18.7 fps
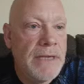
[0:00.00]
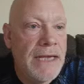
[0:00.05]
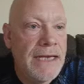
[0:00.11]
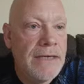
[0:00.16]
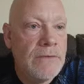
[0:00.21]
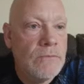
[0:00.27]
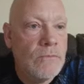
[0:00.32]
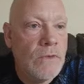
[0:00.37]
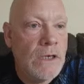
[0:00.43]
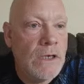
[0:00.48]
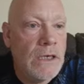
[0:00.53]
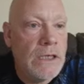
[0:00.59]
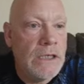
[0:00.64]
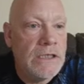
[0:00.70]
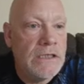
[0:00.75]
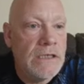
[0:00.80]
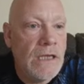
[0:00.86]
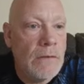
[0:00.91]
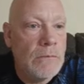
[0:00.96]
We're going to
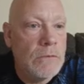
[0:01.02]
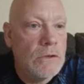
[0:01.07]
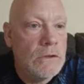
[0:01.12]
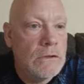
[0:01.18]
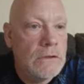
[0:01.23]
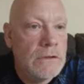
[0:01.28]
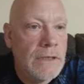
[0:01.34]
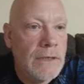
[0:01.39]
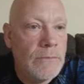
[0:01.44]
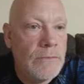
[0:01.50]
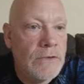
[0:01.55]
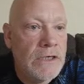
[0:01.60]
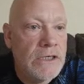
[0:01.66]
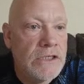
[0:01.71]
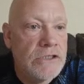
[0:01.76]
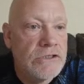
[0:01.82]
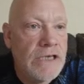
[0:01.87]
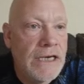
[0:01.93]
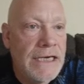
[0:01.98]
double, and we're going to try
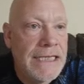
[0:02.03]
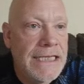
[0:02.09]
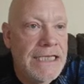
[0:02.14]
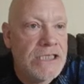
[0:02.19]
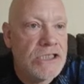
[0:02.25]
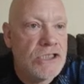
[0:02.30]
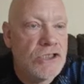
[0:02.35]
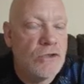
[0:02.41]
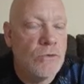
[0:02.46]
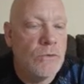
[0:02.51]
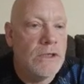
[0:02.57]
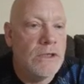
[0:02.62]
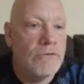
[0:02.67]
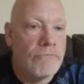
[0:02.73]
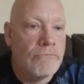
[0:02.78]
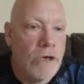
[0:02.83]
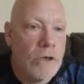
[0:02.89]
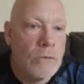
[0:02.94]
to get 2 in a row.